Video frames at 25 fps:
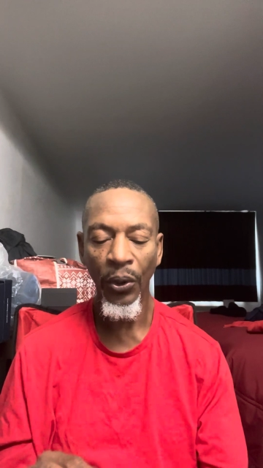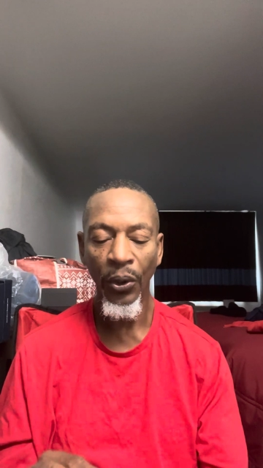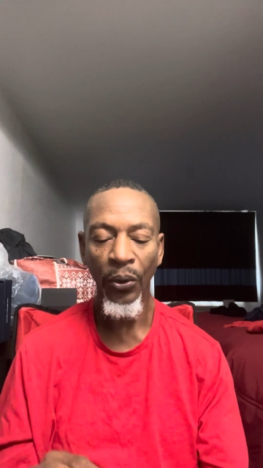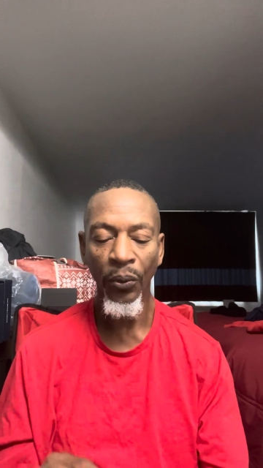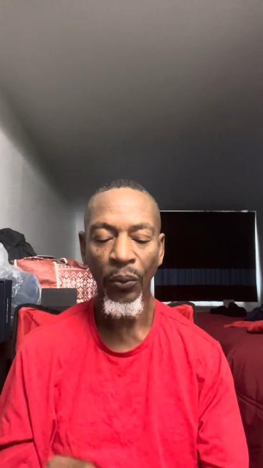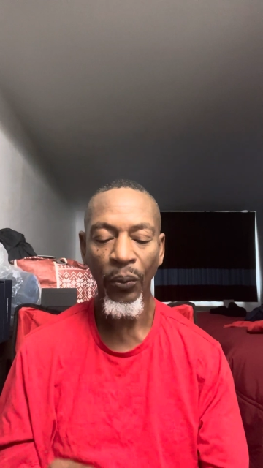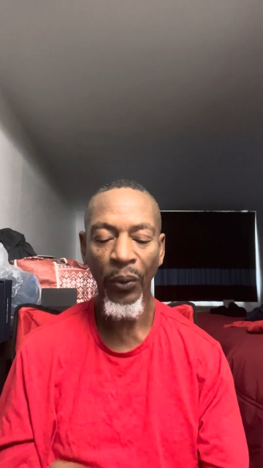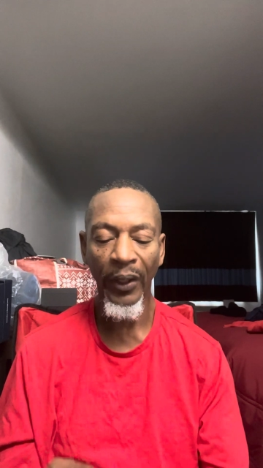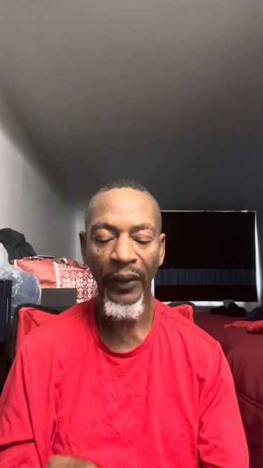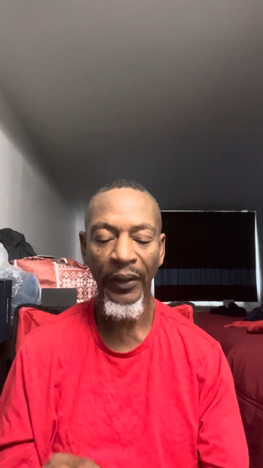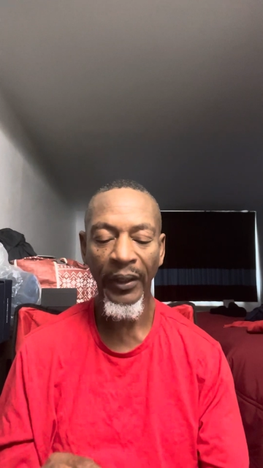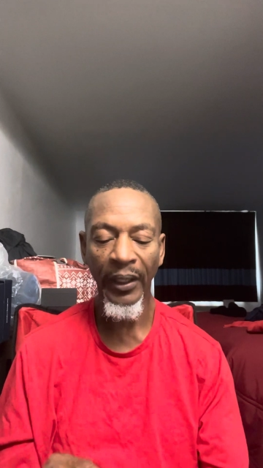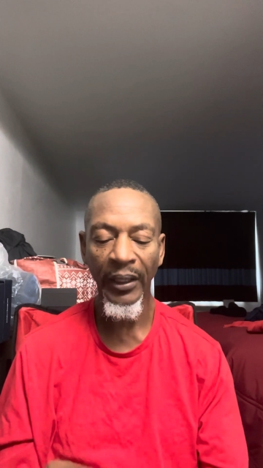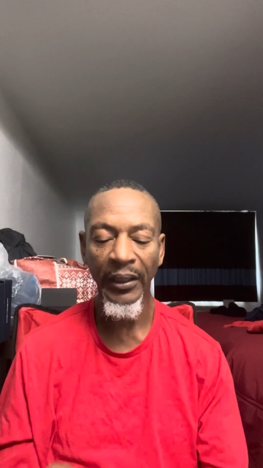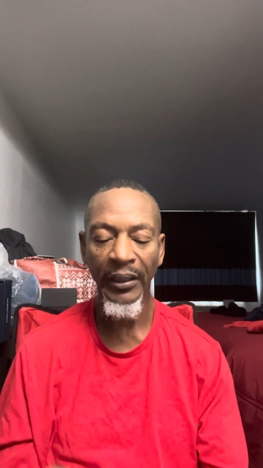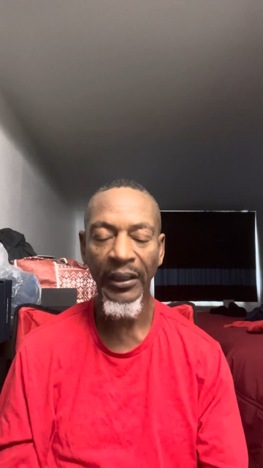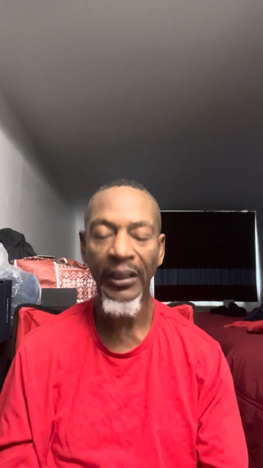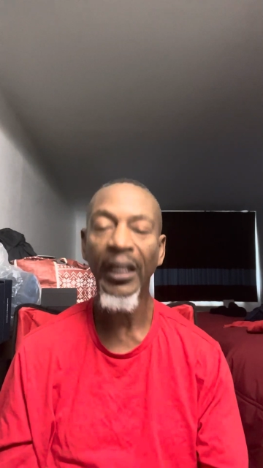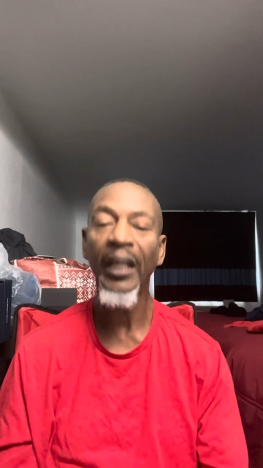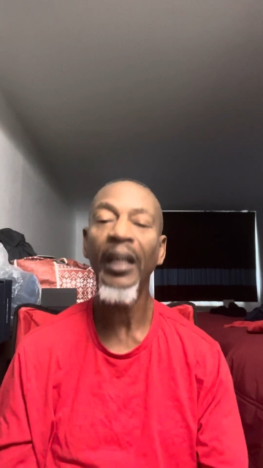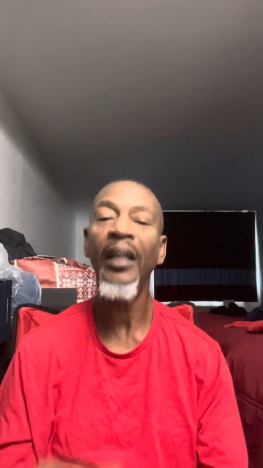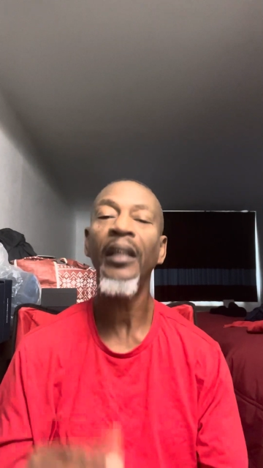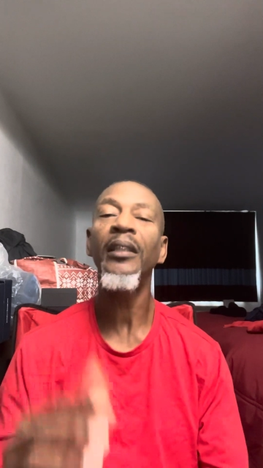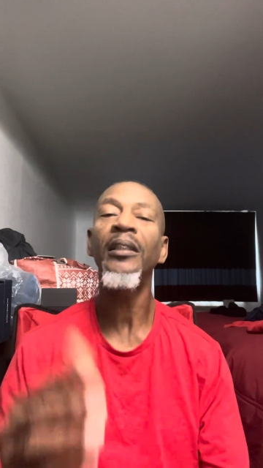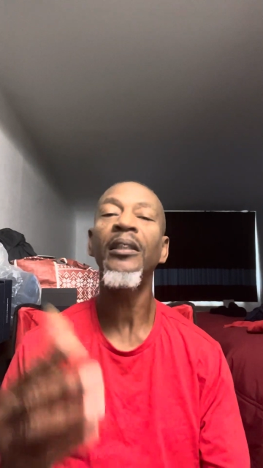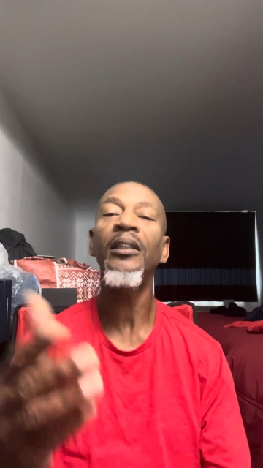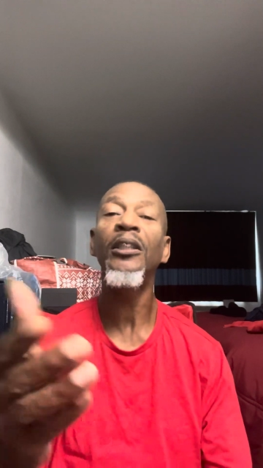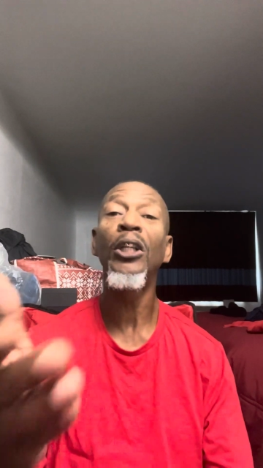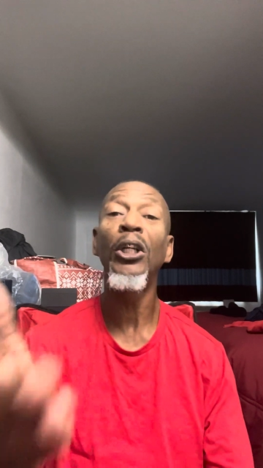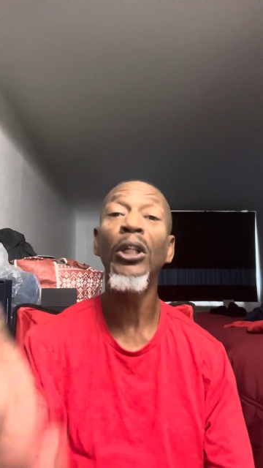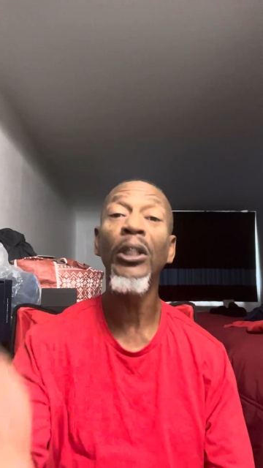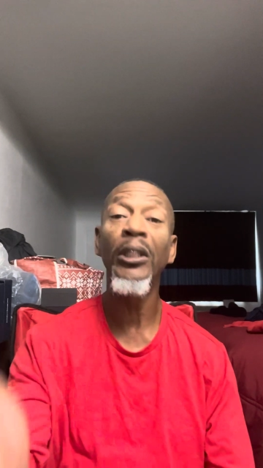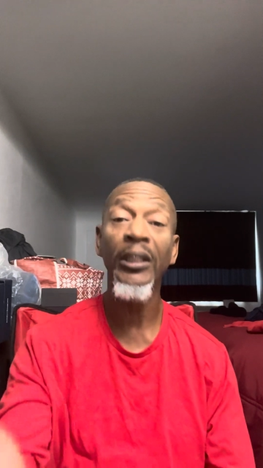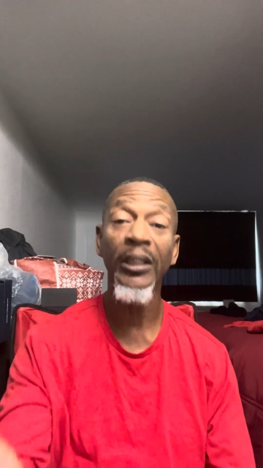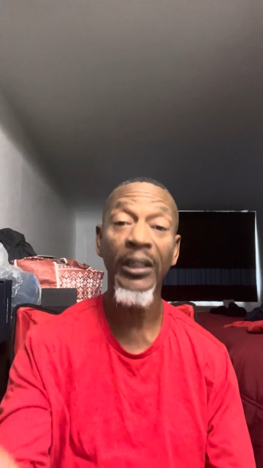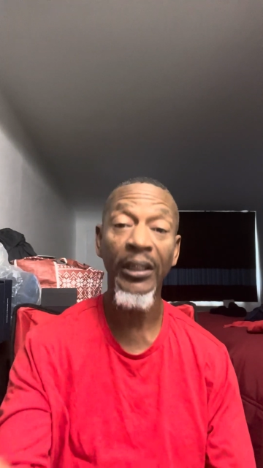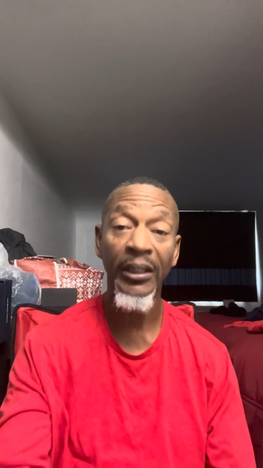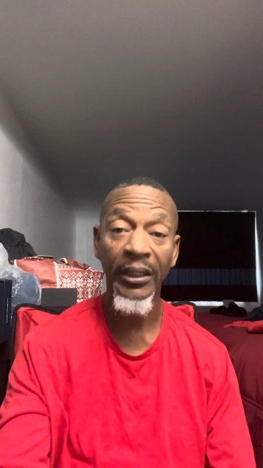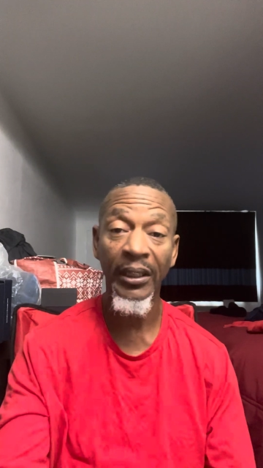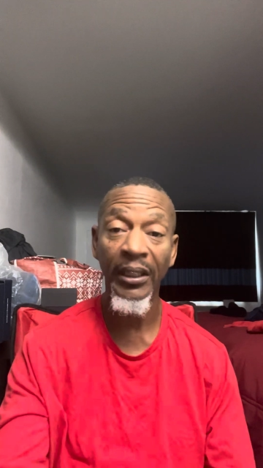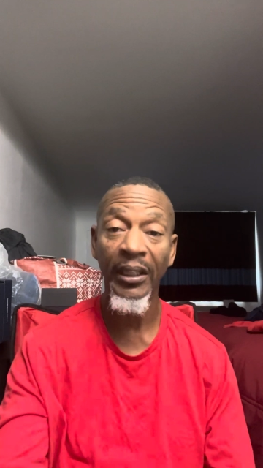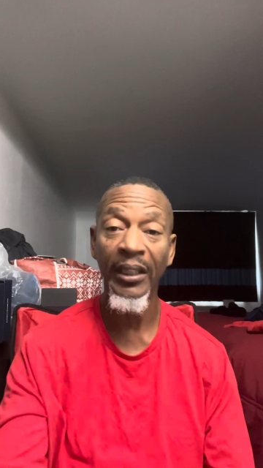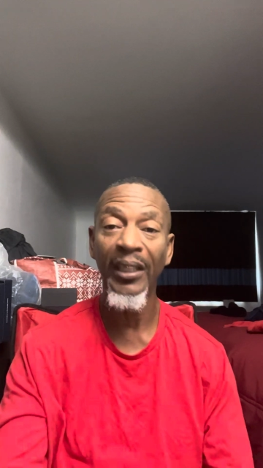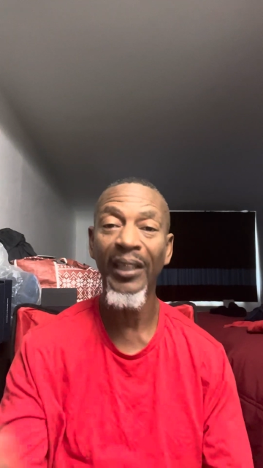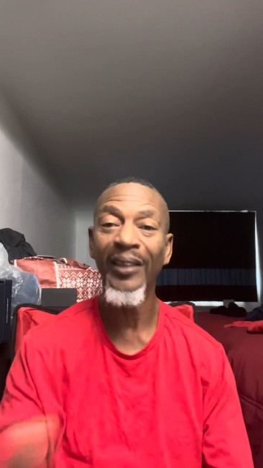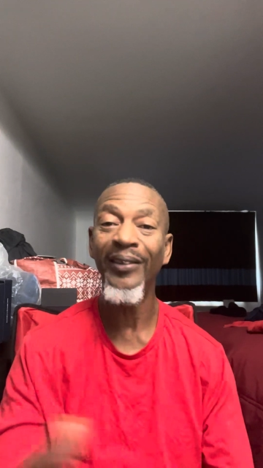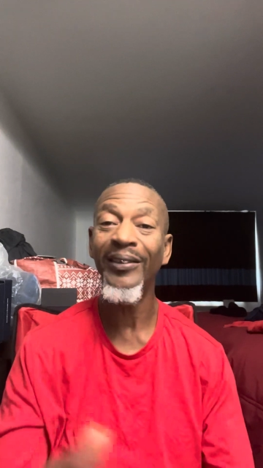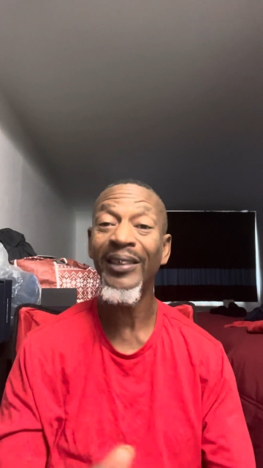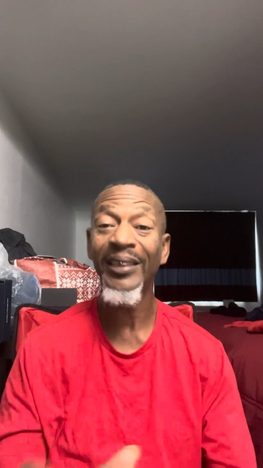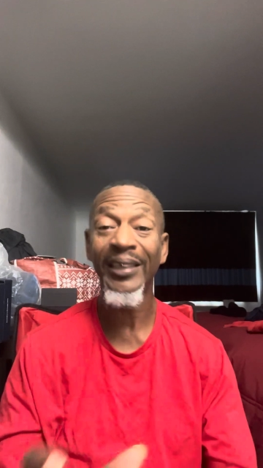with intent to
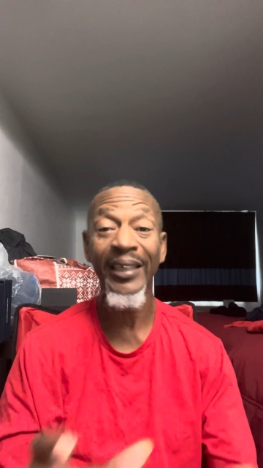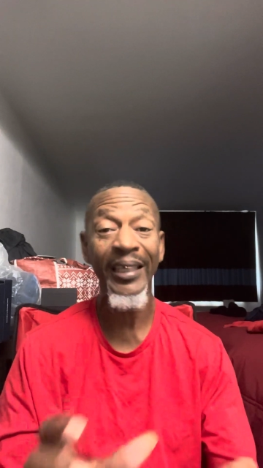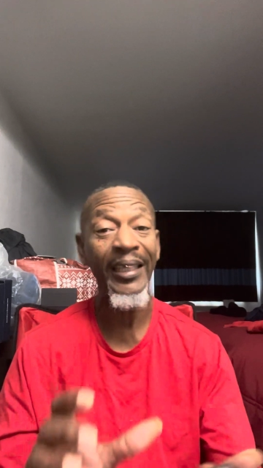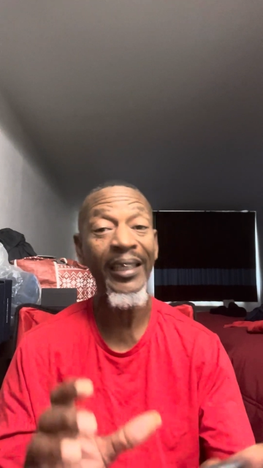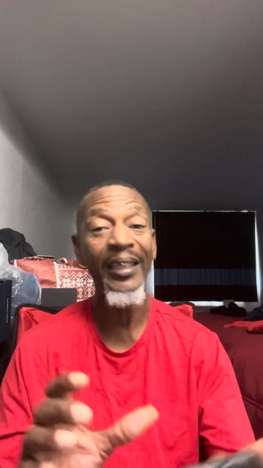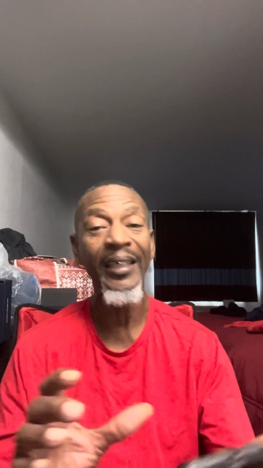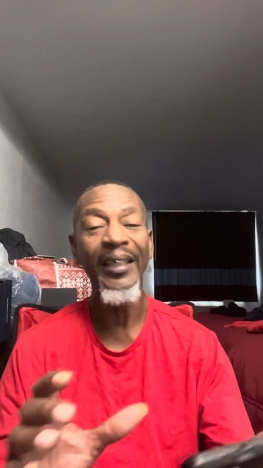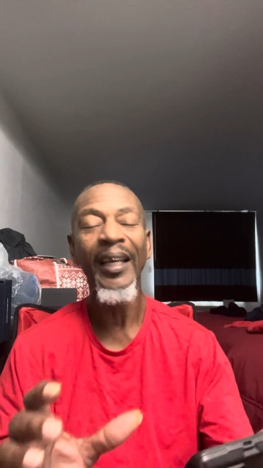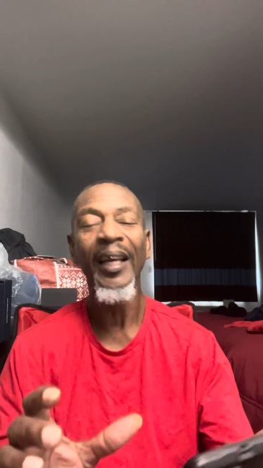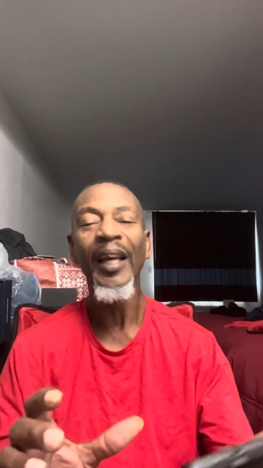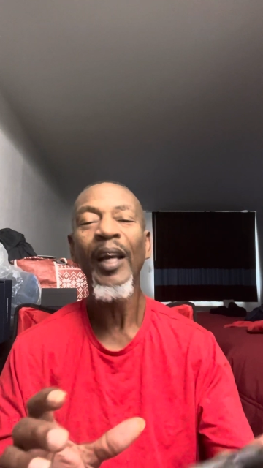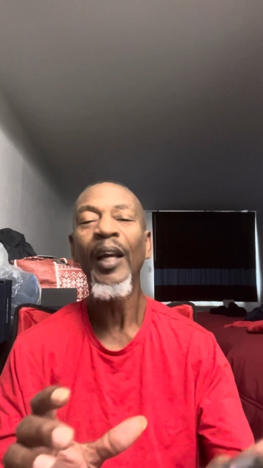deceive. See,